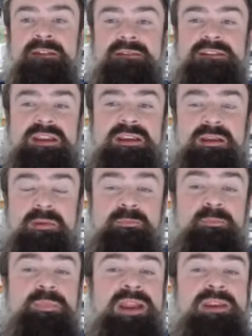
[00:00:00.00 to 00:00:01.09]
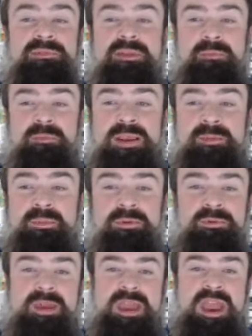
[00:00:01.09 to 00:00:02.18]
to benefit
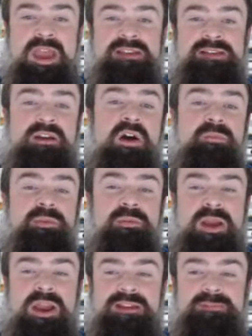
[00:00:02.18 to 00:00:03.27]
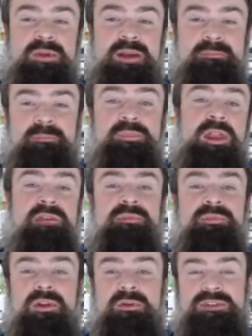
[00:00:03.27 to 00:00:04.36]
people as compromised blood
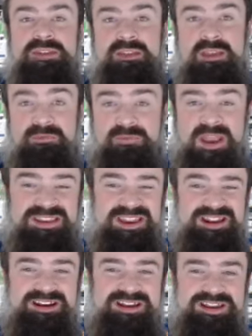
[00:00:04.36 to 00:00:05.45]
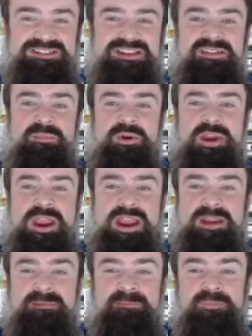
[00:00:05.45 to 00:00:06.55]
flow to the affected areas of the
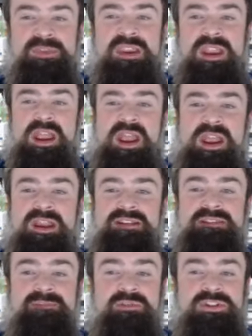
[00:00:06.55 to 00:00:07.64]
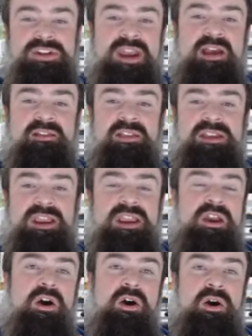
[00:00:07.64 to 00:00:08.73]
brain and its
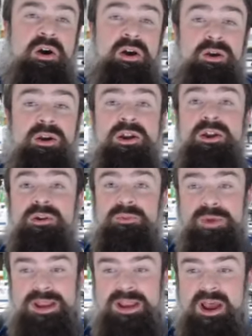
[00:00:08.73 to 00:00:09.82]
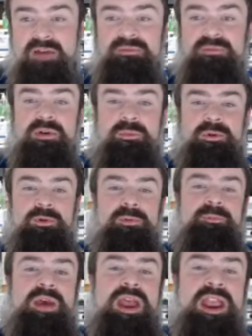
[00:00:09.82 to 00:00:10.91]
functionality are recoverable
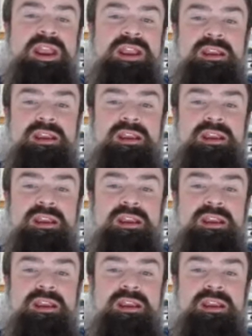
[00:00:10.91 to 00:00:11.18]
by